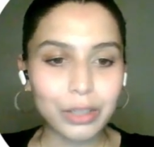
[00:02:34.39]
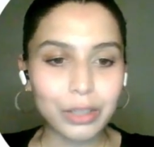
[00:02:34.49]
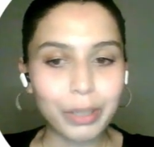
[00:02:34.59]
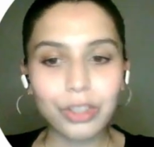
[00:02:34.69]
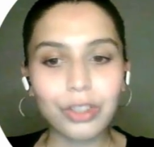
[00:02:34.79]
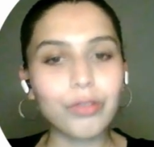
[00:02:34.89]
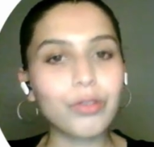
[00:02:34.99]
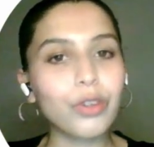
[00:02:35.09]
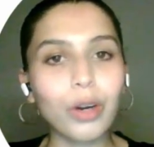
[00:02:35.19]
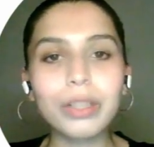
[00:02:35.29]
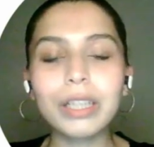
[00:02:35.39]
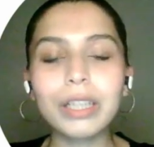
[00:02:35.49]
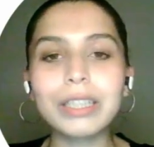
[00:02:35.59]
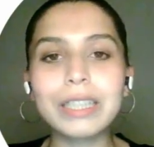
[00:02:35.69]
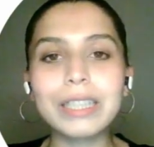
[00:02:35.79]
as mentioned,
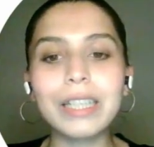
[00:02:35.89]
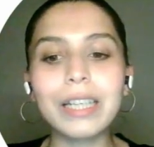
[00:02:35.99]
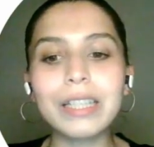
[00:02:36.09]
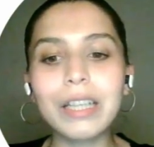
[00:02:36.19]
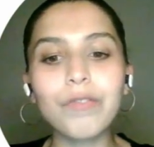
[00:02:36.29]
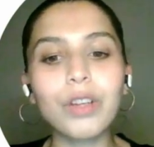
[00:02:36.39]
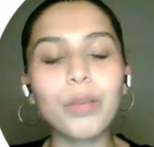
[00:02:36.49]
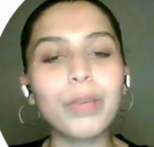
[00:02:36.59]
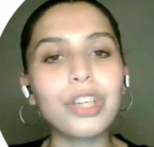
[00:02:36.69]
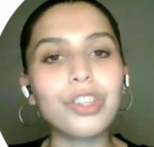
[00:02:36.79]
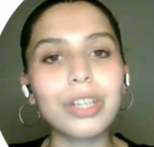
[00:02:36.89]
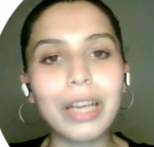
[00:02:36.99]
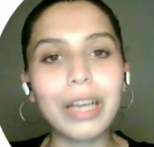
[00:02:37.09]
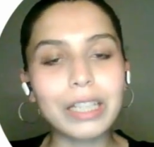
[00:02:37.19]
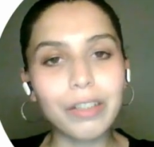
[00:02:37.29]
chronic disease, inflammation,
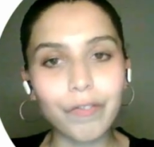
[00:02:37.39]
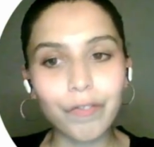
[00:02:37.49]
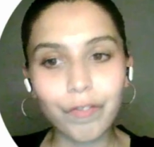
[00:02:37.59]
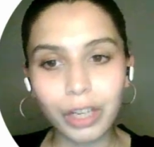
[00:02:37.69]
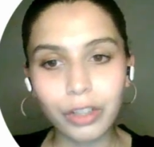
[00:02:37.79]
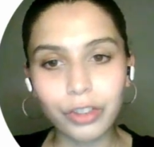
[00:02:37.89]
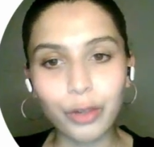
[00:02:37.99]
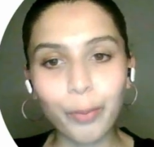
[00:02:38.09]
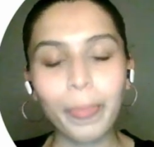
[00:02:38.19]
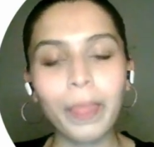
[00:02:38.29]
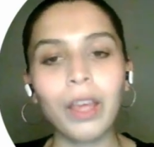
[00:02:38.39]
and infection.